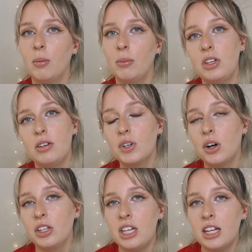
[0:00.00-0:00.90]
but you've
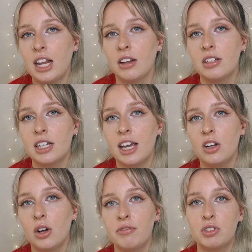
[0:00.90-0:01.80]
got a year now to
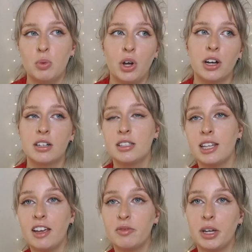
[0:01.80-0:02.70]
take off, to work, to
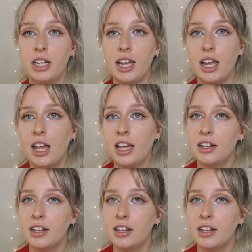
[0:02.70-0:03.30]
save money,